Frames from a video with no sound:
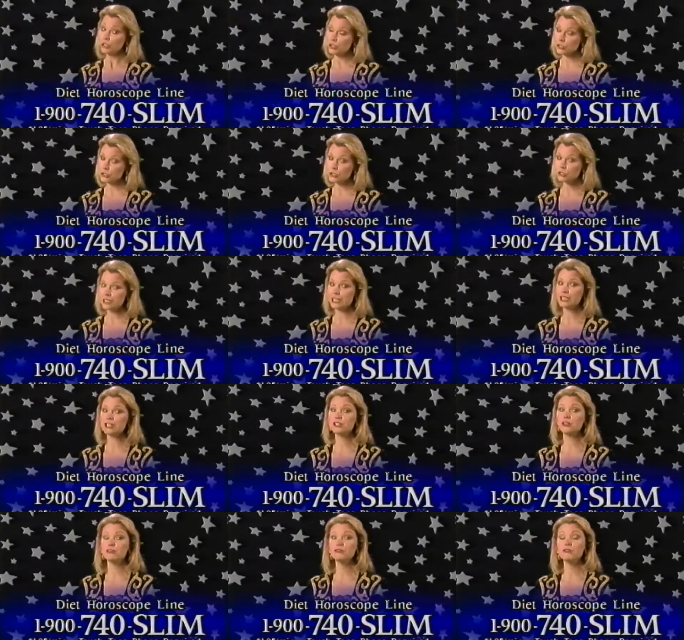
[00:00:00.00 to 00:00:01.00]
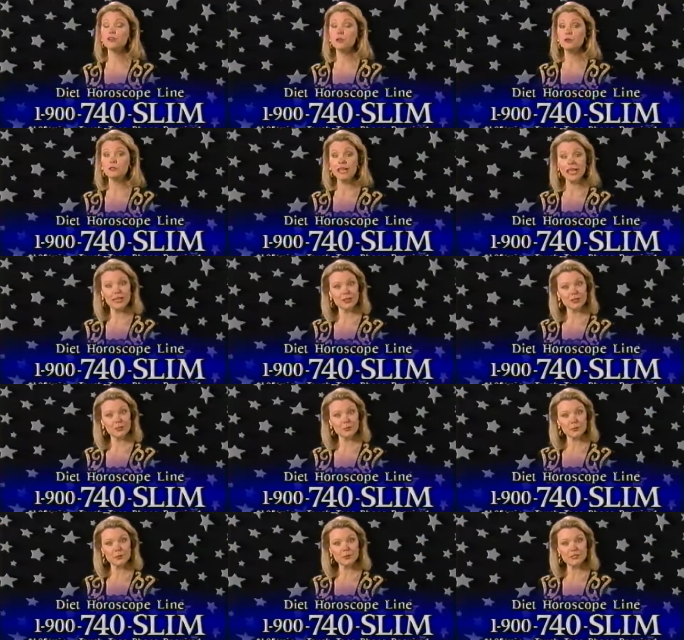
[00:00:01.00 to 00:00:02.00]
Use your touchtone phone to enter your
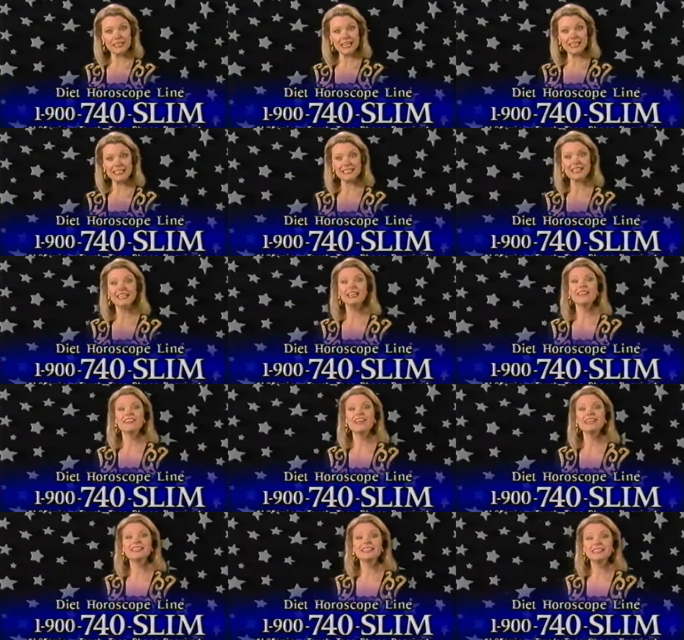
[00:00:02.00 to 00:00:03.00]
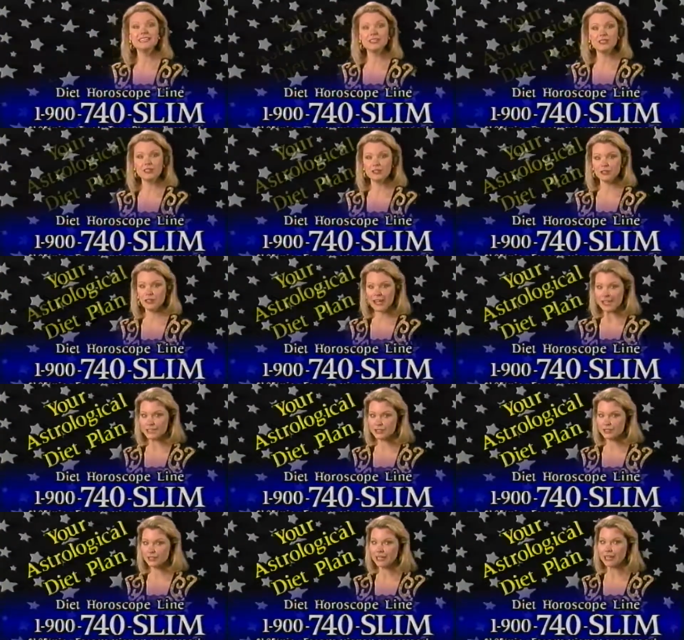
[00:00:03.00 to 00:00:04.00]
birth date. Then listen to your
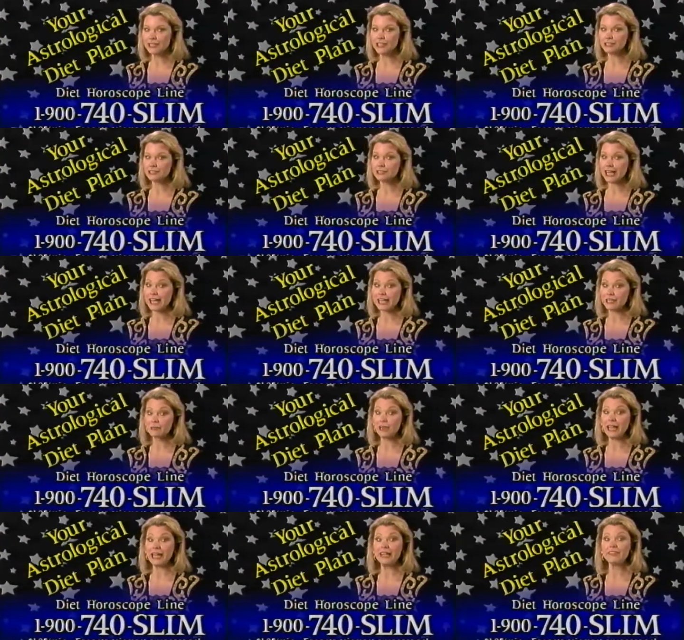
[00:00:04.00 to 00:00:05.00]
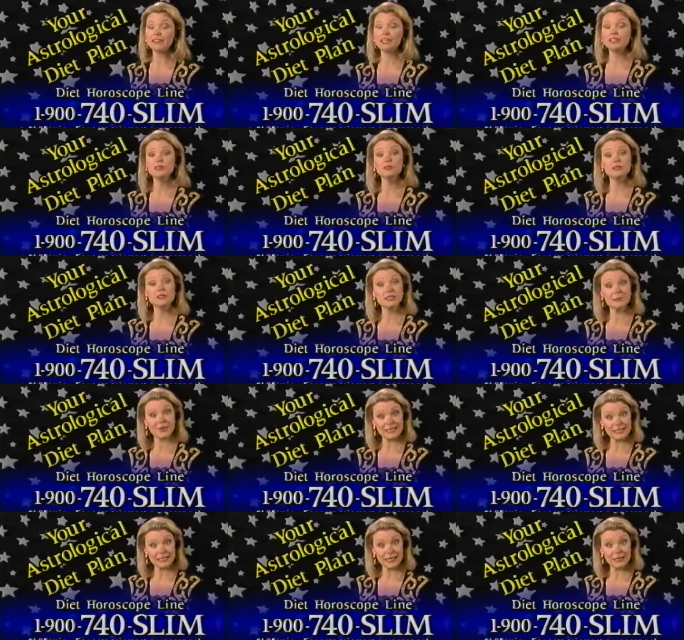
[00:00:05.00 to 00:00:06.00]
astrological diet plan that includes the
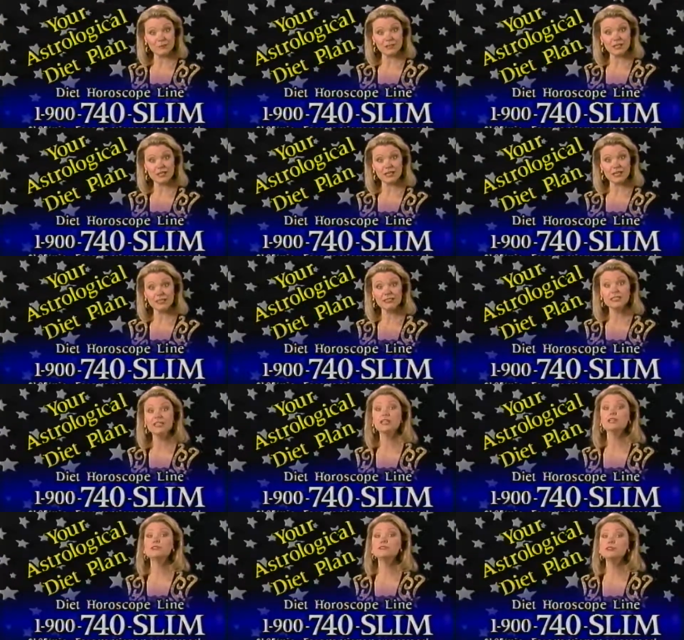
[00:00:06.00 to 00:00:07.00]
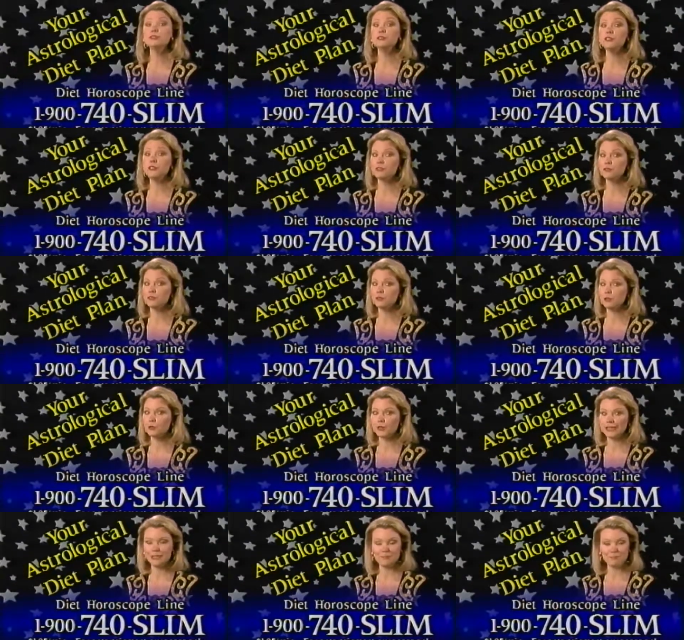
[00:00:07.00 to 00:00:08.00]
best time to start, foods to
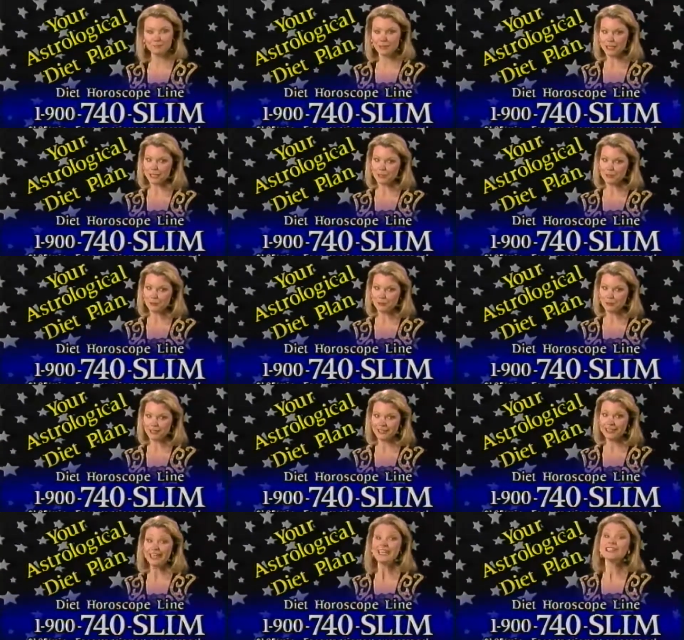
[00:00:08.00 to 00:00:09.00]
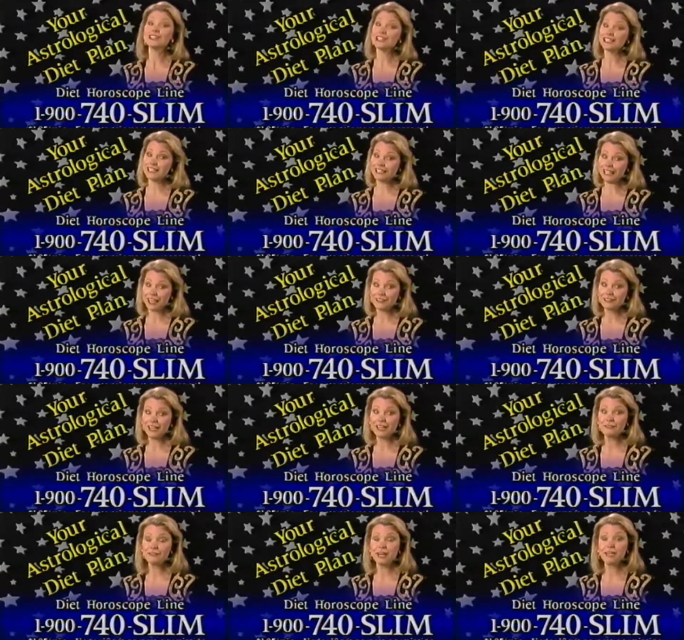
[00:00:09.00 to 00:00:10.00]
avoid, and much more. Just
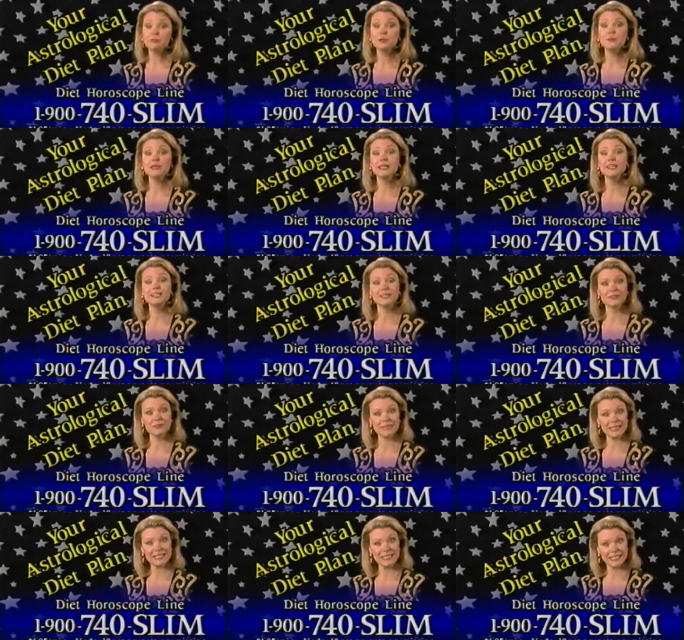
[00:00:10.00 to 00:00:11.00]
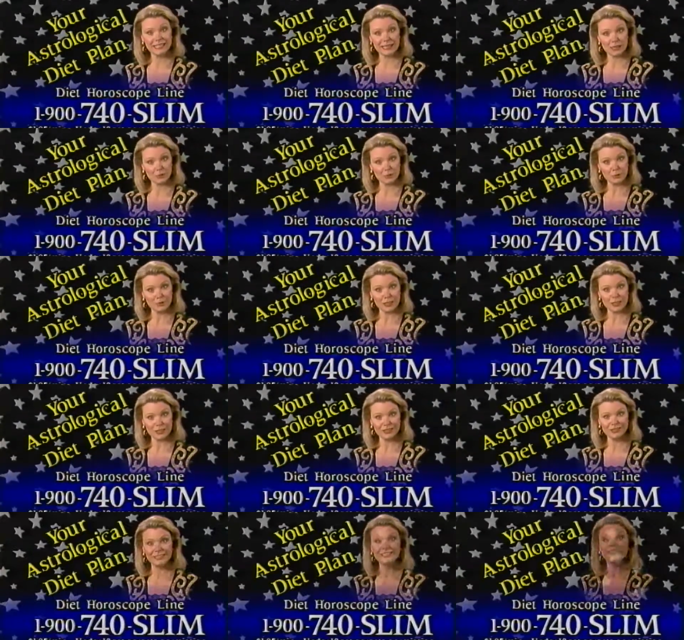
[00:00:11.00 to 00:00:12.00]
$1.95 per minute under 18 get
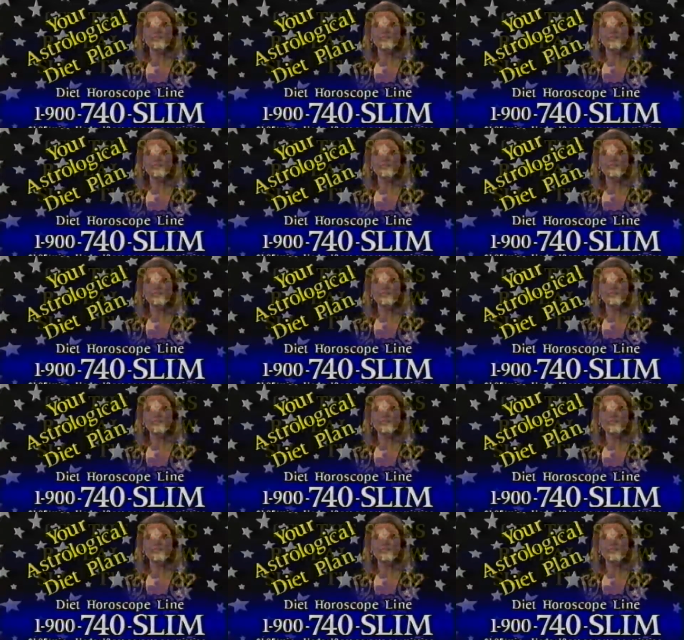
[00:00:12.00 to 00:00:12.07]
permission.